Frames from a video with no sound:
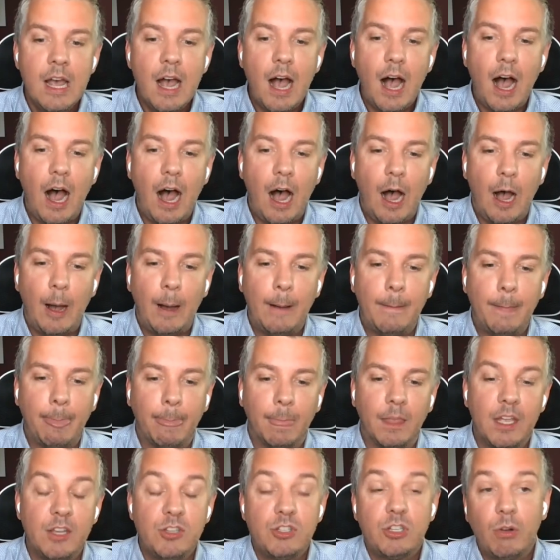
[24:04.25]

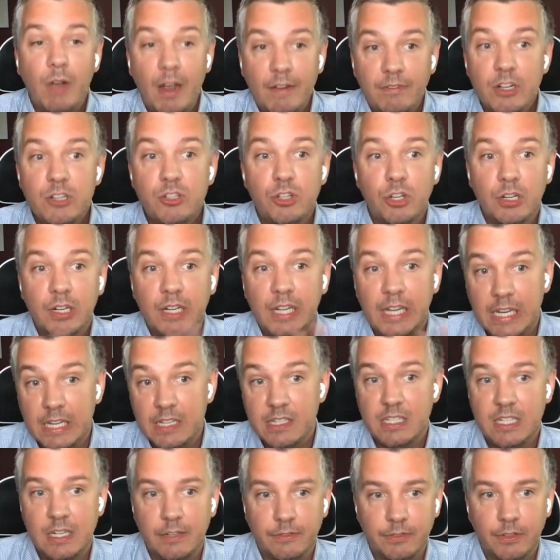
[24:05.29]
and so every journey
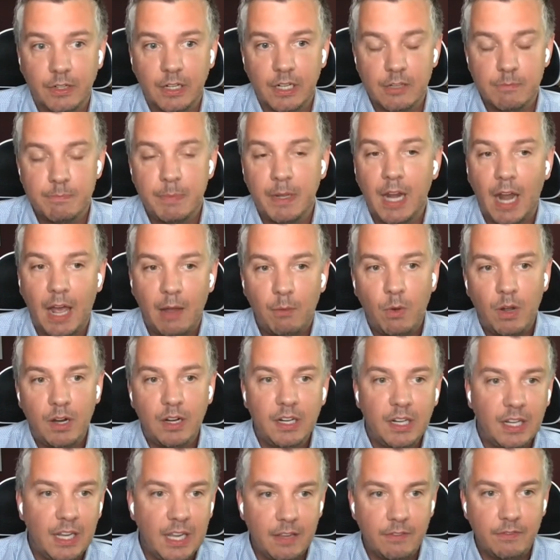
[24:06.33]
is different. But I wanted
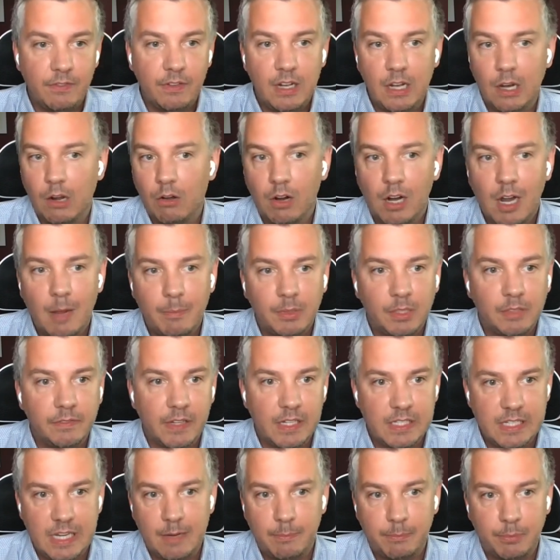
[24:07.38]
to give a couple of
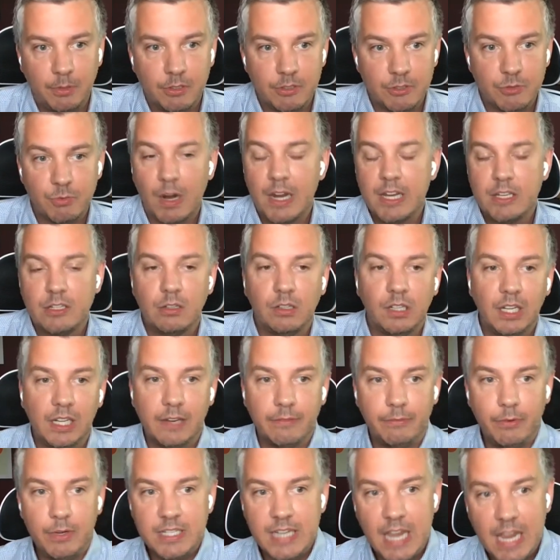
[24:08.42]
examples, right? So like if
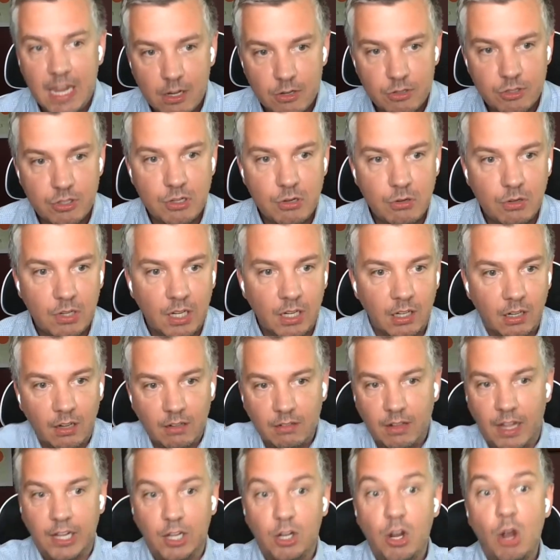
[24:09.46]
we take a student
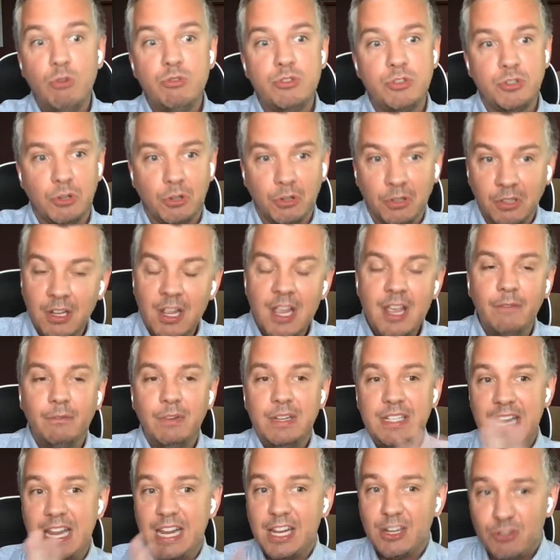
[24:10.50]
like coastal, if we
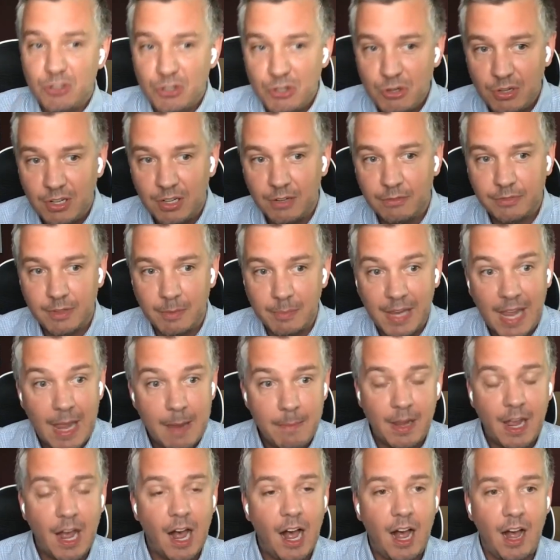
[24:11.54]
take a student from Cape
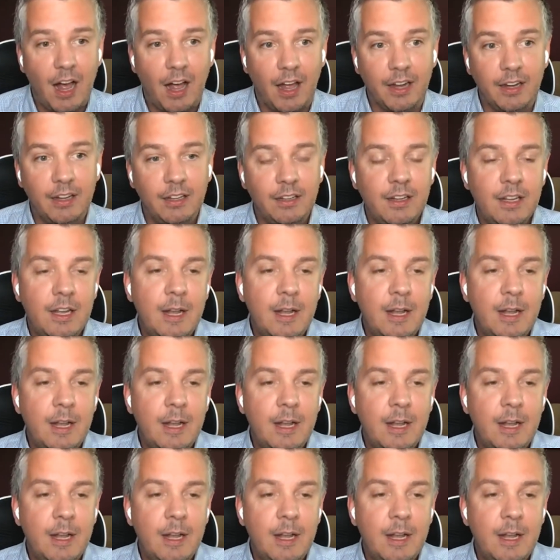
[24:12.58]
Cod